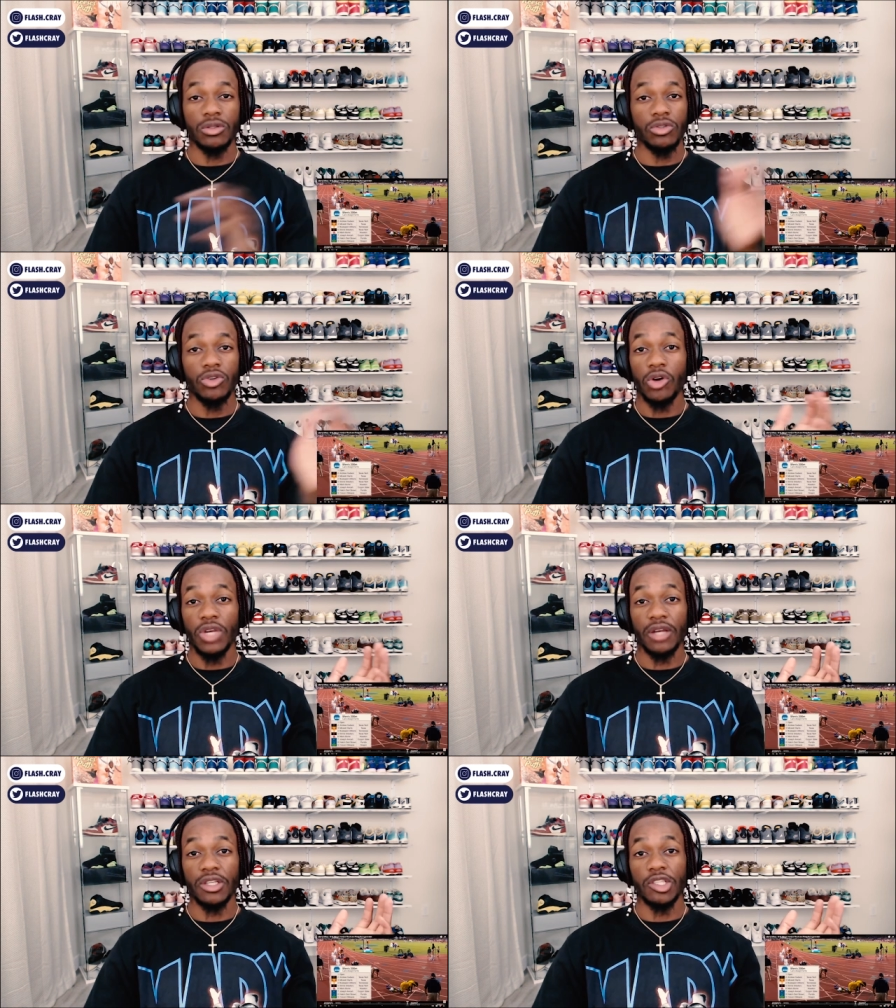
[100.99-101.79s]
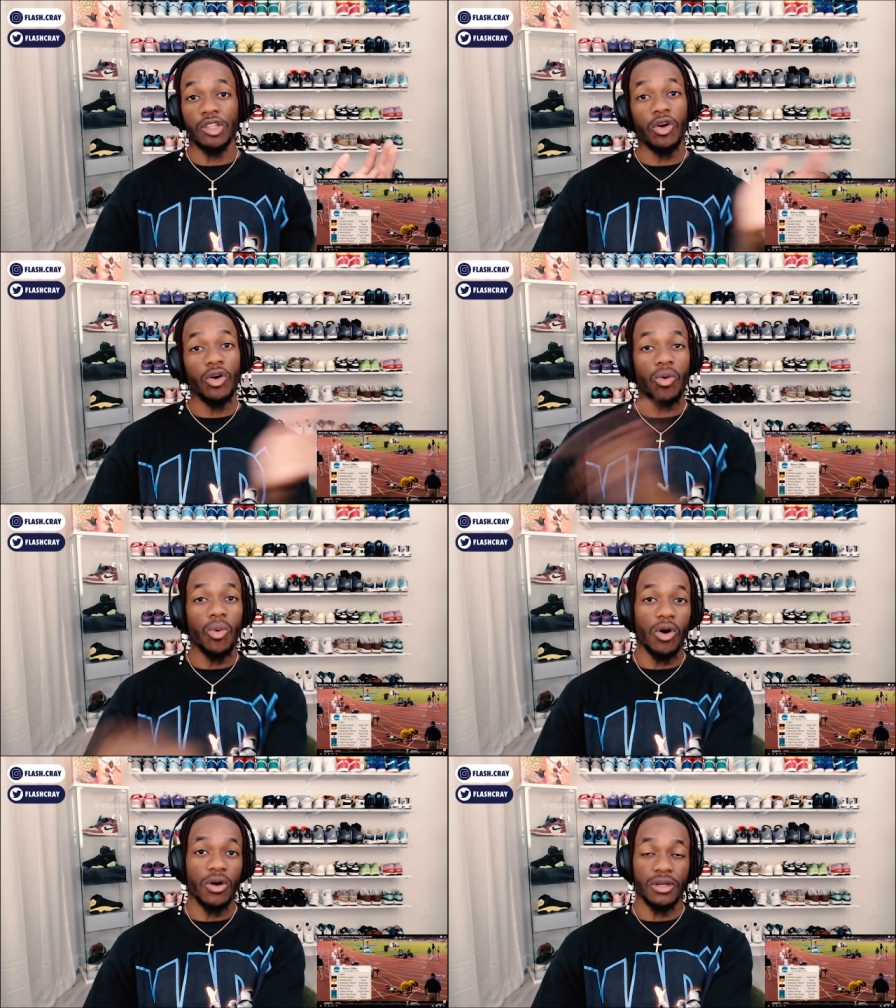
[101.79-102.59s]
You go down this long
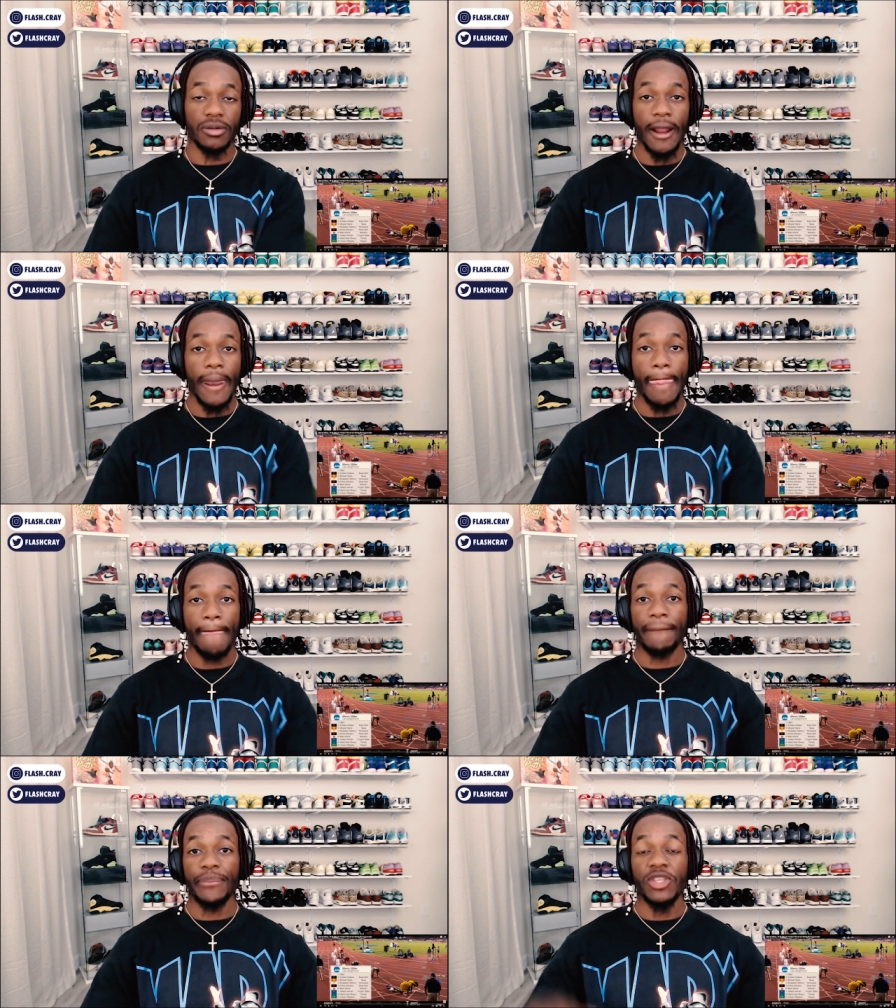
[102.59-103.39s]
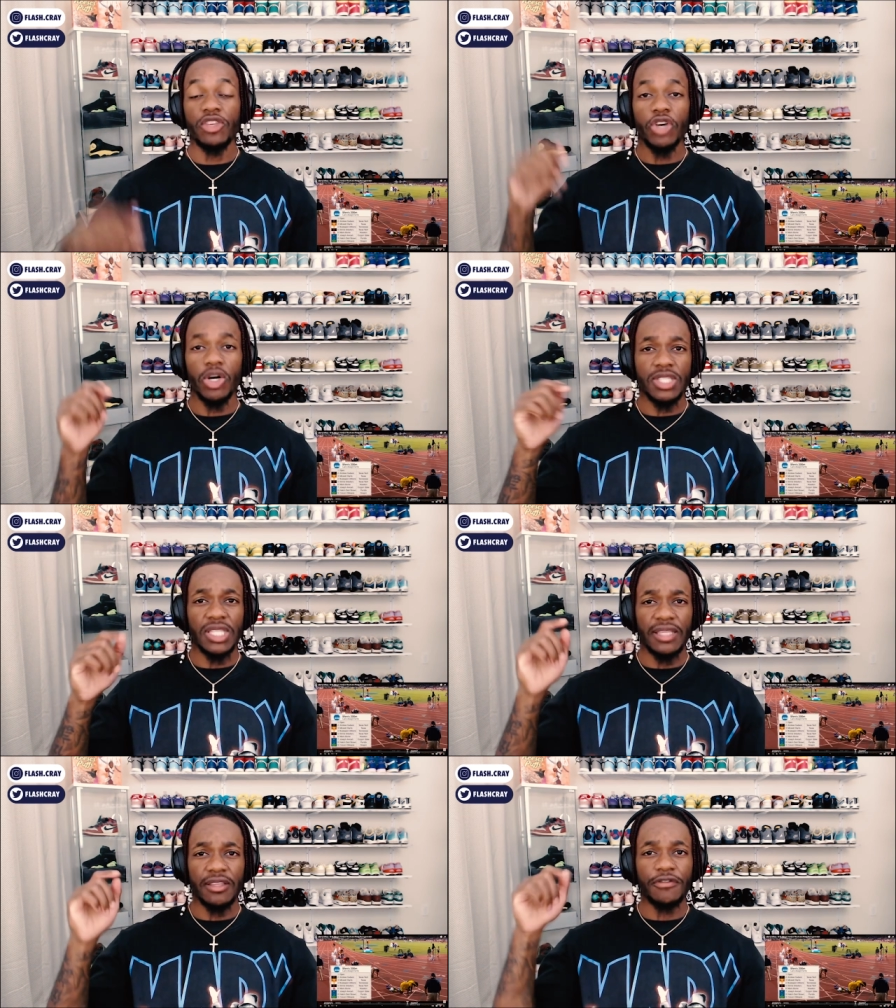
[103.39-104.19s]
walk. Then you go to
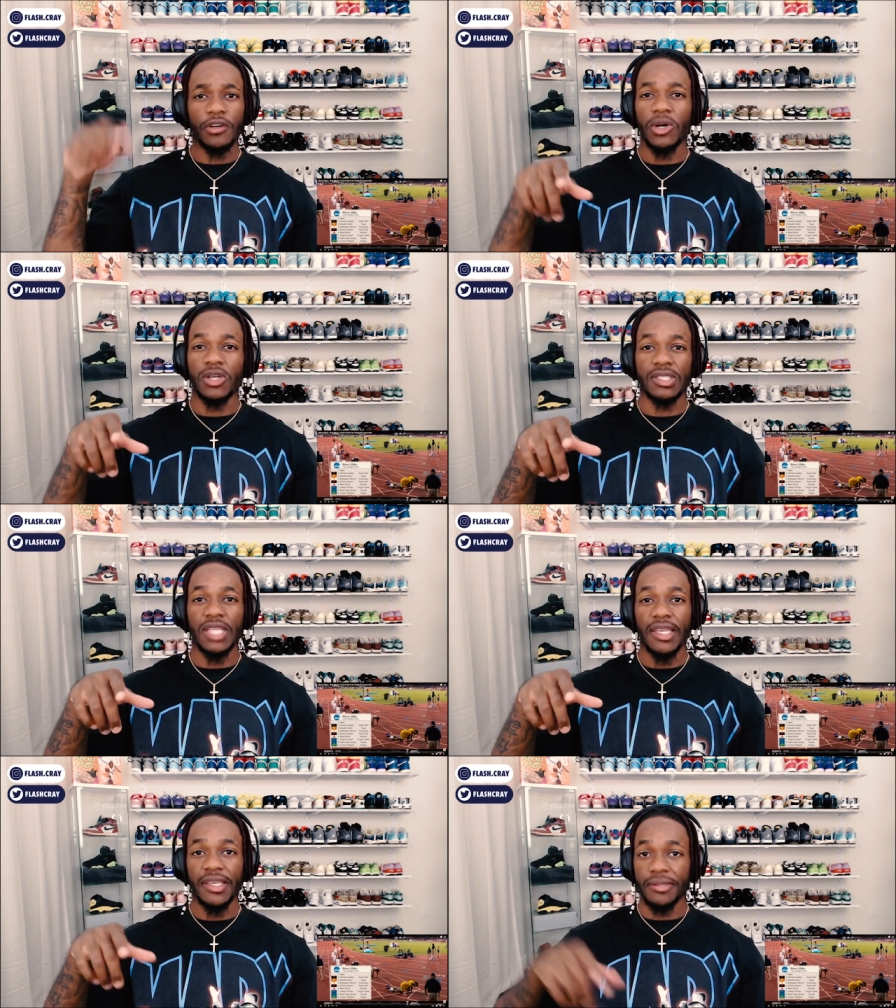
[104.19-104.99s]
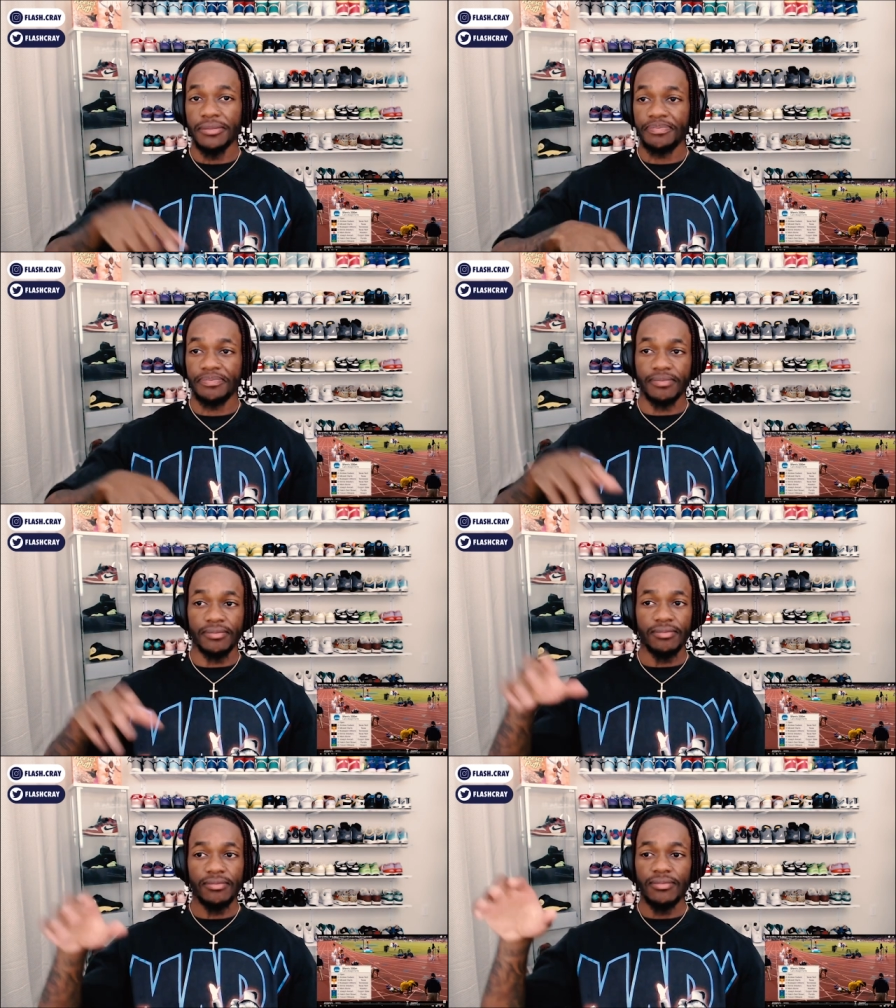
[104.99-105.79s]
like the football stadium
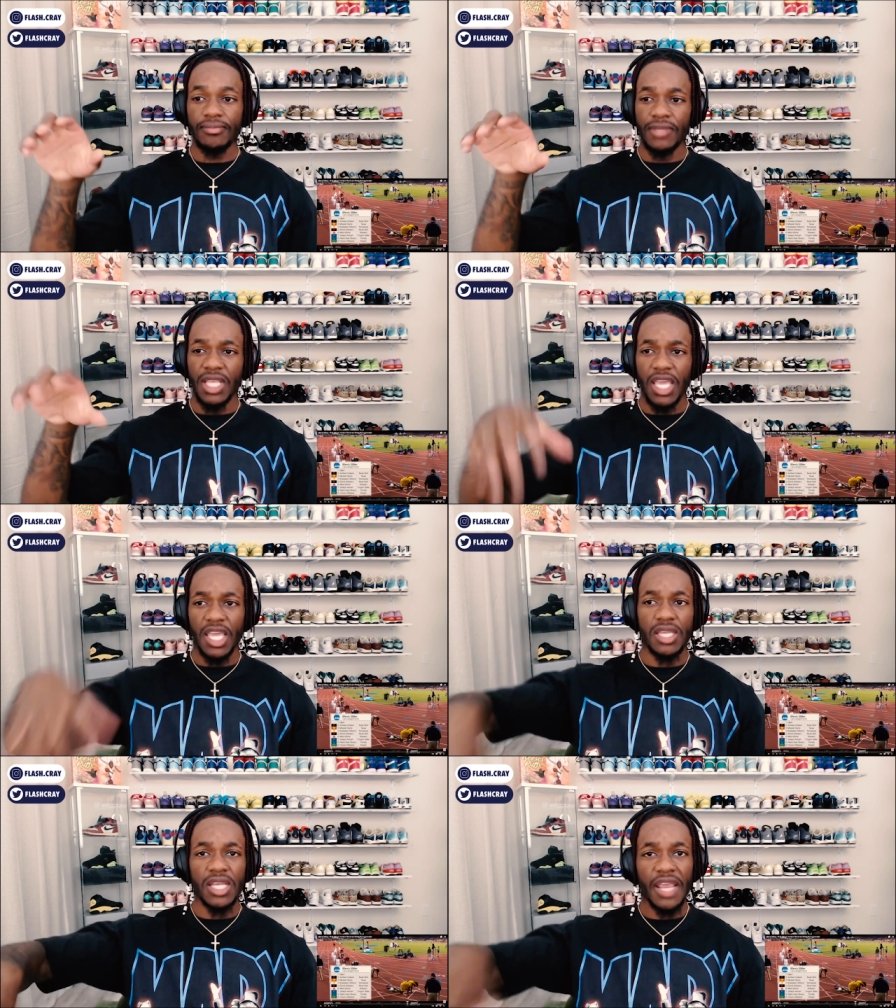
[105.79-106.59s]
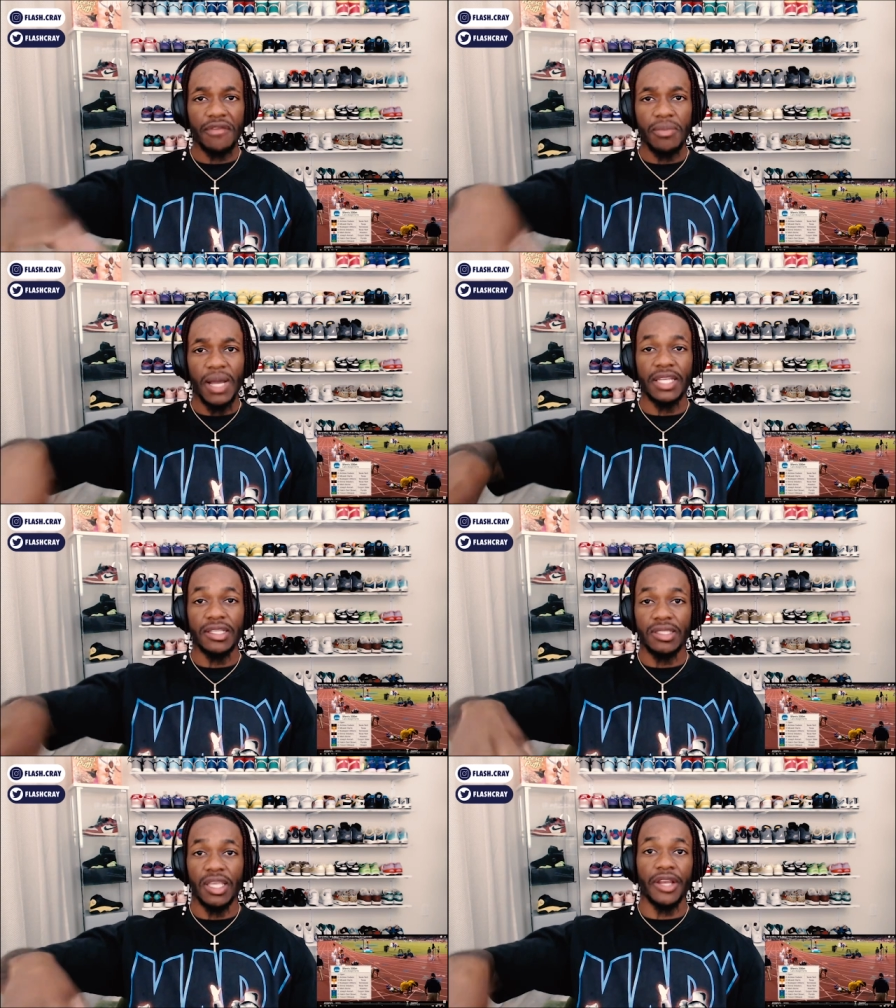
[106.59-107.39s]
and
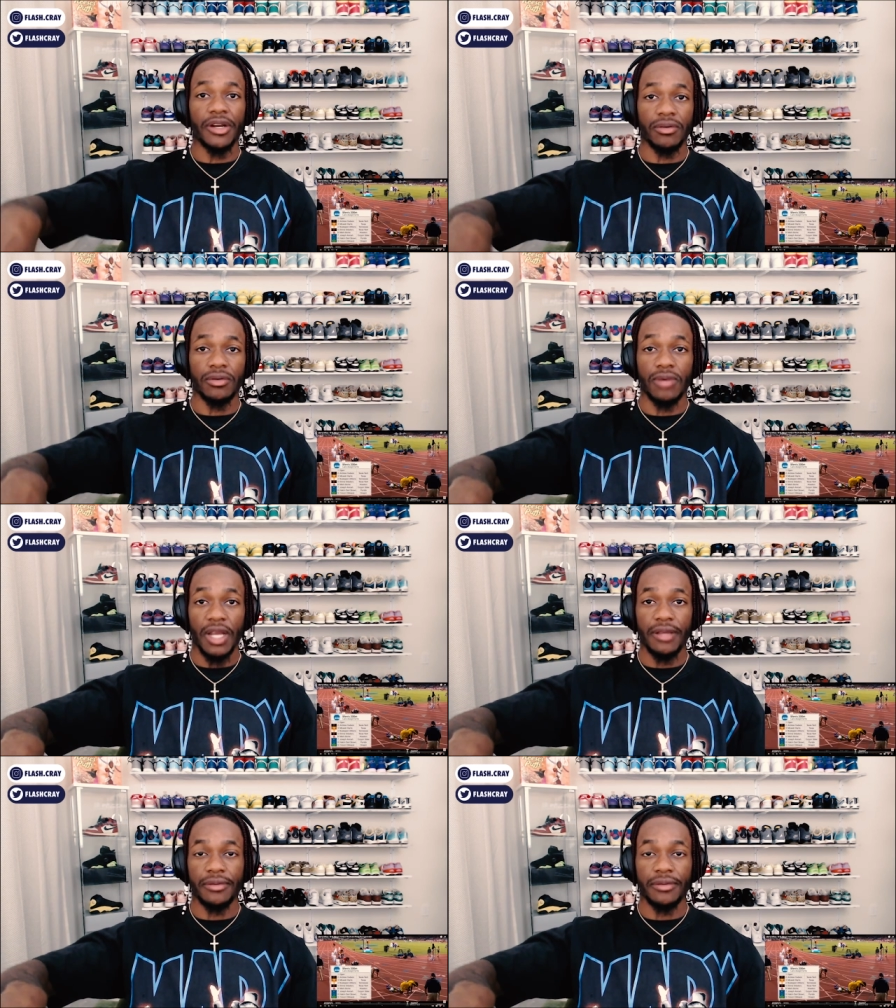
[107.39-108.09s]
everybody's there, right?